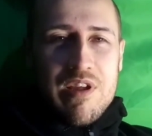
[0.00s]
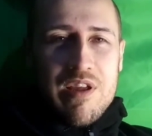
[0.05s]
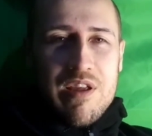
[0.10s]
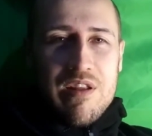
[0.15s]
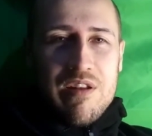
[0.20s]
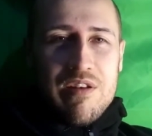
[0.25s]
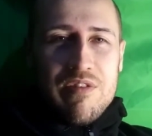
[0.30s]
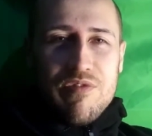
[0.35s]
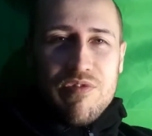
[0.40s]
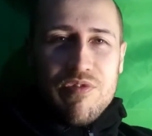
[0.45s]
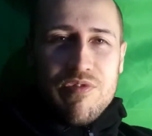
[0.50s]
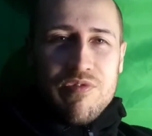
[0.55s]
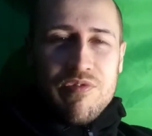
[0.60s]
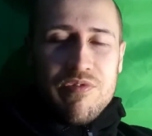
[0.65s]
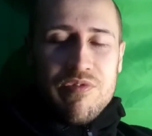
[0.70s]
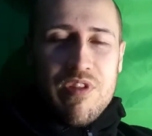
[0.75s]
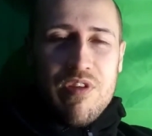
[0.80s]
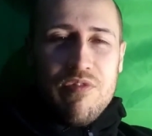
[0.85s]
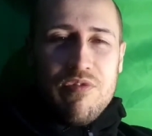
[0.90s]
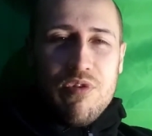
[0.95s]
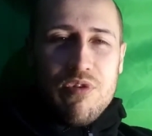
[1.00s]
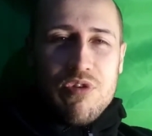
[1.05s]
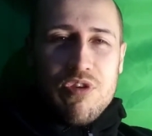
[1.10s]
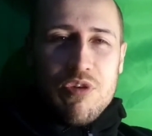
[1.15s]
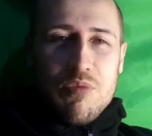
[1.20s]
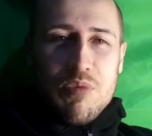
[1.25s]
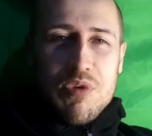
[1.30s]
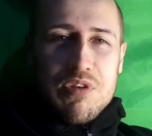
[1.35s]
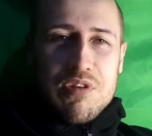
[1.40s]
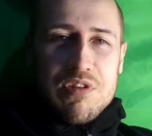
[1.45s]
and therefore
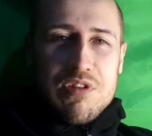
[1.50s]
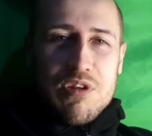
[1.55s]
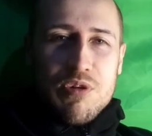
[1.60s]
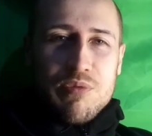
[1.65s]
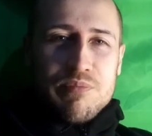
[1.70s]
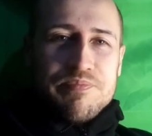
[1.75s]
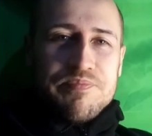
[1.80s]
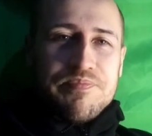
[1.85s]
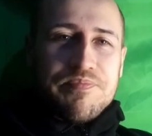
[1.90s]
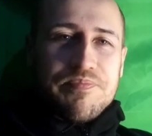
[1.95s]
humans too.